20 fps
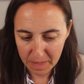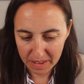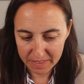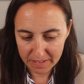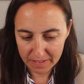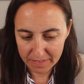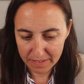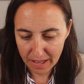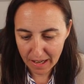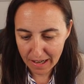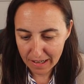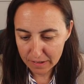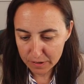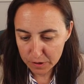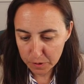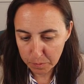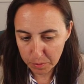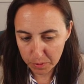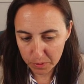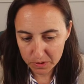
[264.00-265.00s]
And then the
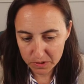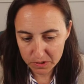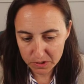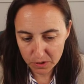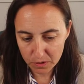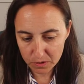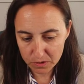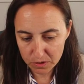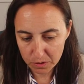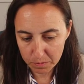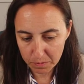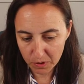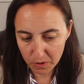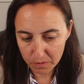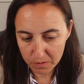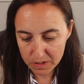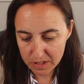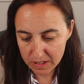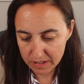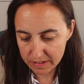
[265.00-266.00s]
output is going to be
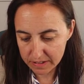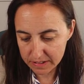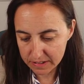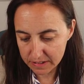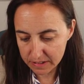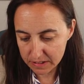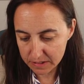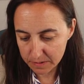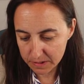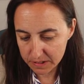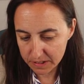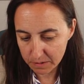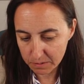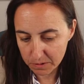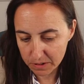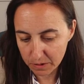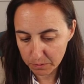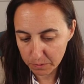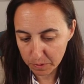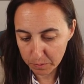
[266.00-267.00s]
obviously the CSV
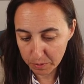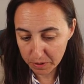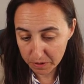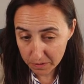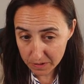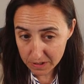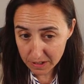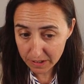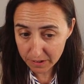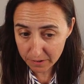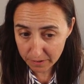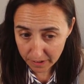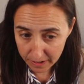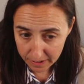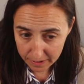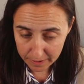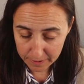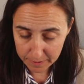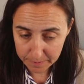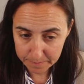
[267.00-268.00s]
table that we previously
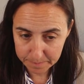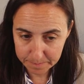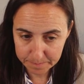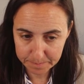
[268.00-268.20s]
created.